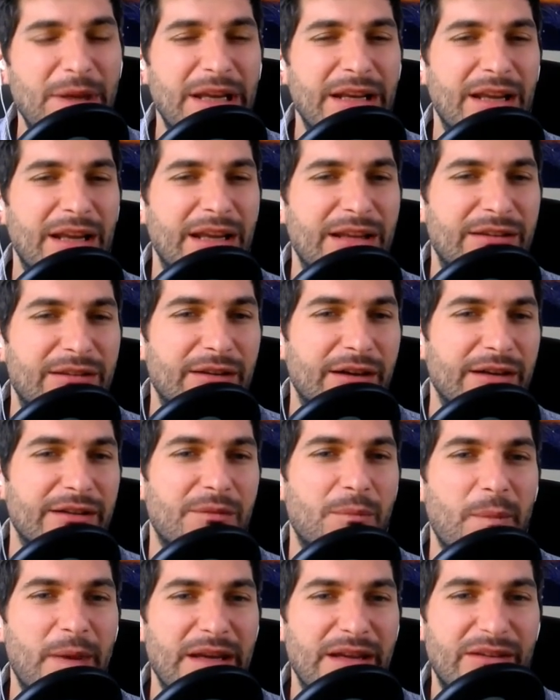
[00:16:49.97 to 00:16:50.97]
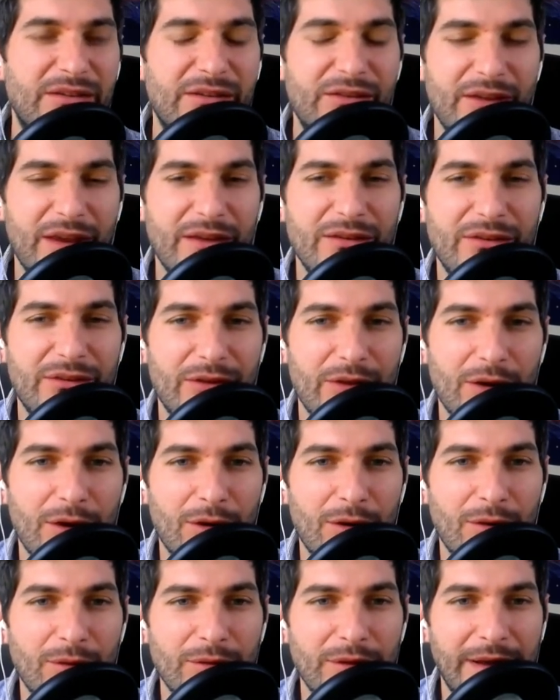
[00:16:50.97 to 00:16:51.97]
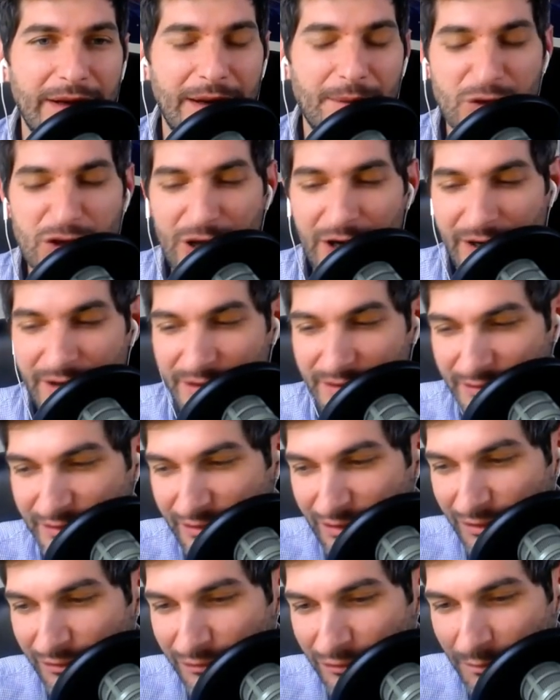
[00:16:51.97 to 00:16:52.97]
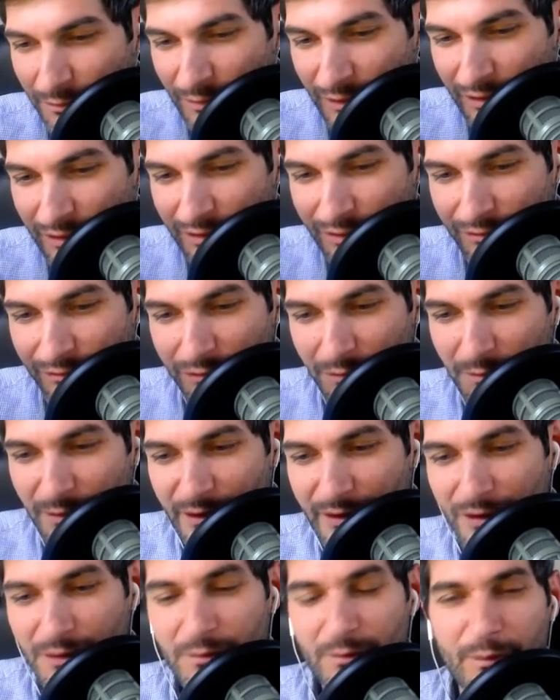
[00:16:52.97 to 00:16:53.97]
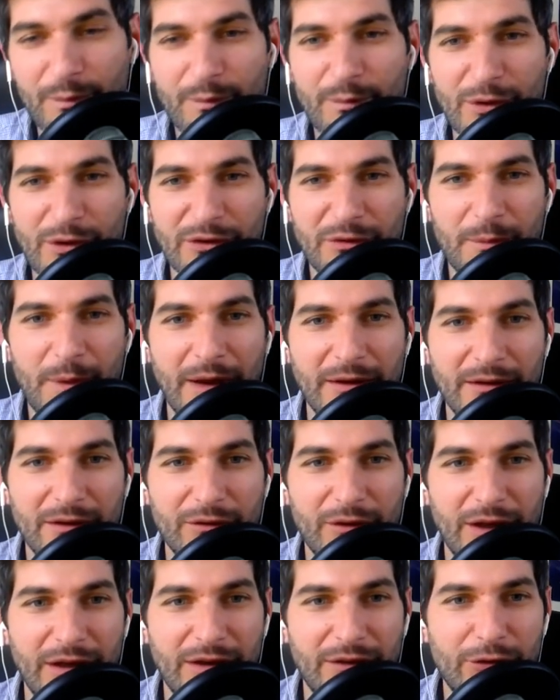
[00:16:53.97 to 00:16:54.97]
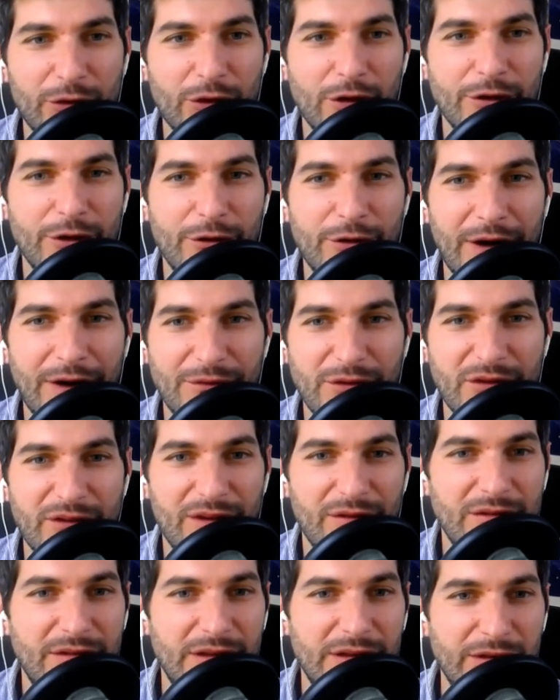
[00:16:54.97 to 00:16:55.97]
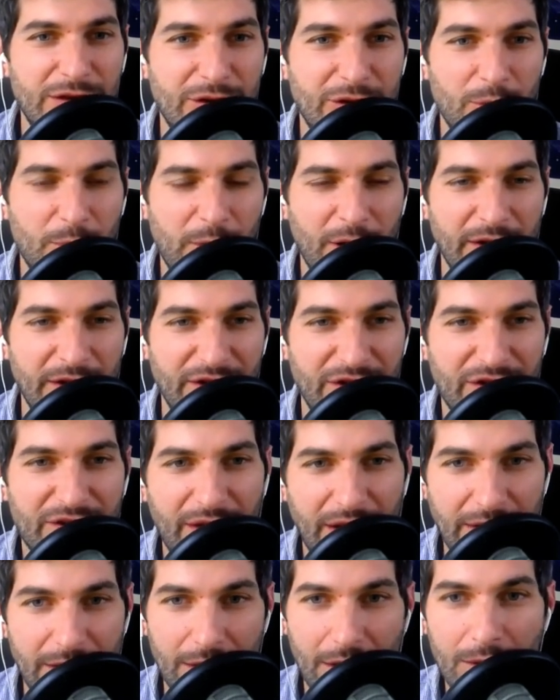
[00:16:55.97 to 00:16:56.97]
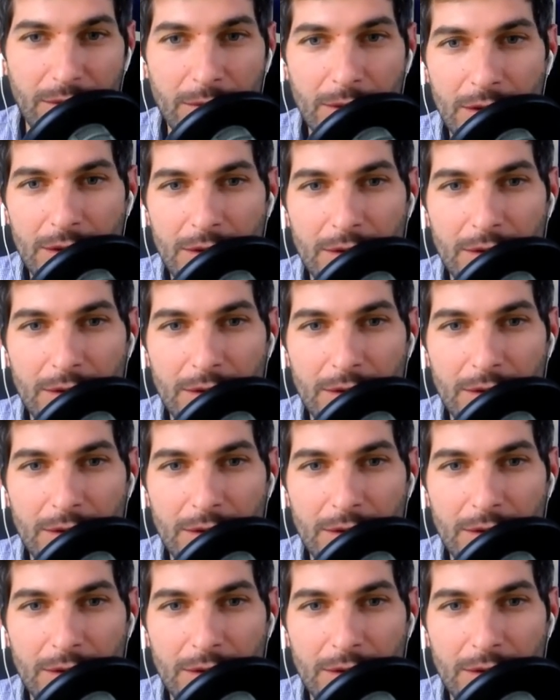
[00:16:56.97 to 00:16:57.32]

mean, it does make sense though. Mm-hmm. Like I'm trying to see it from the from their perspective like if you're underground for 17 years, you're probably a psycho.